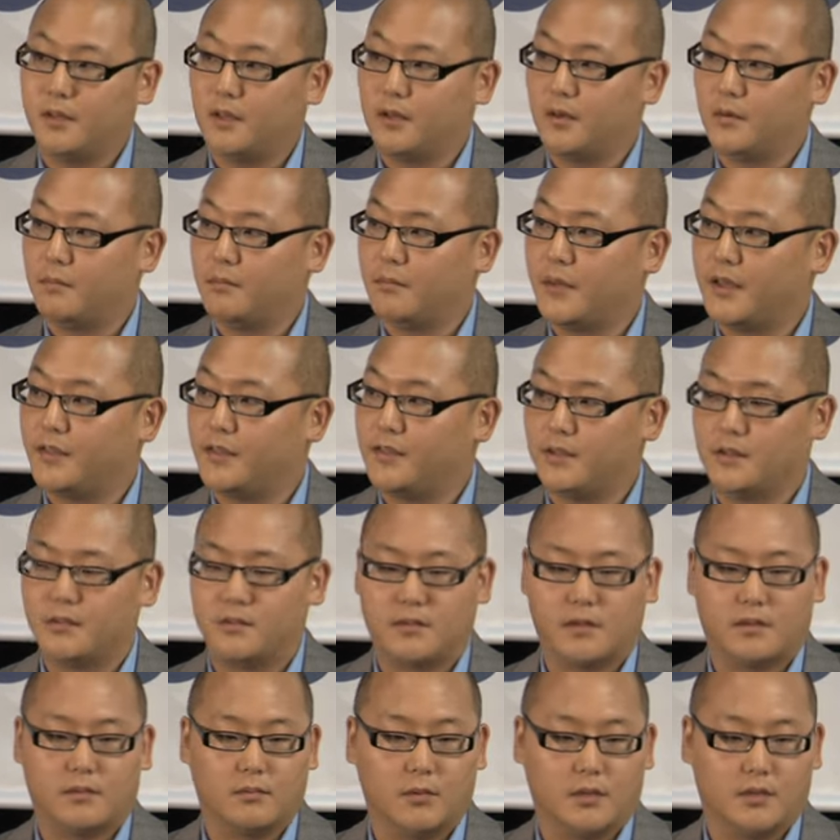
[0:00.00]
methods
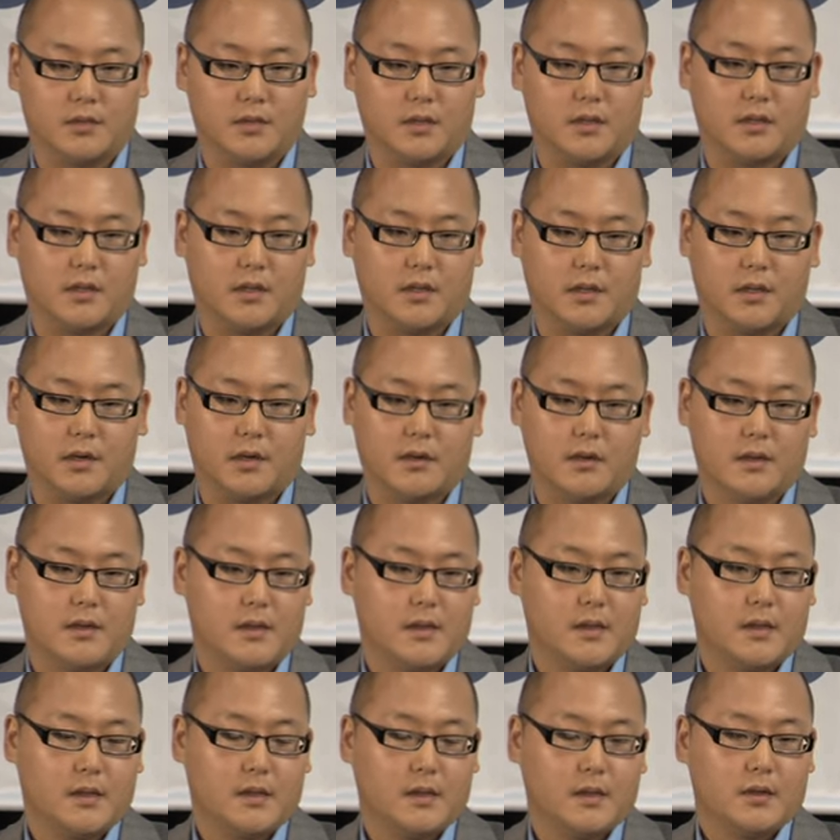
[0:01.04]
that we took here.
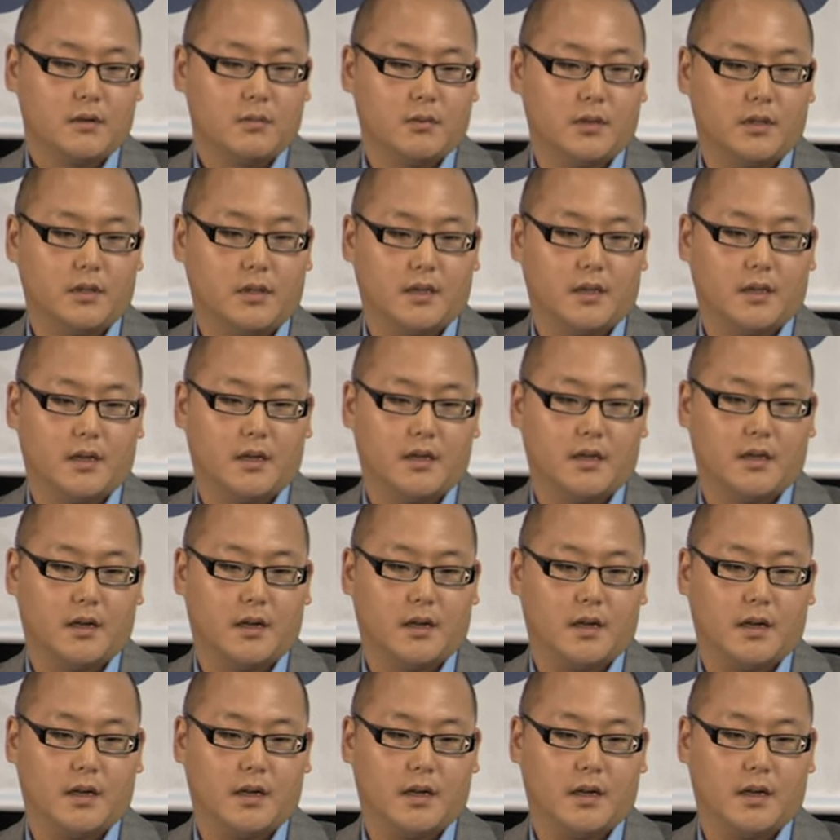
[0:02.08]
We did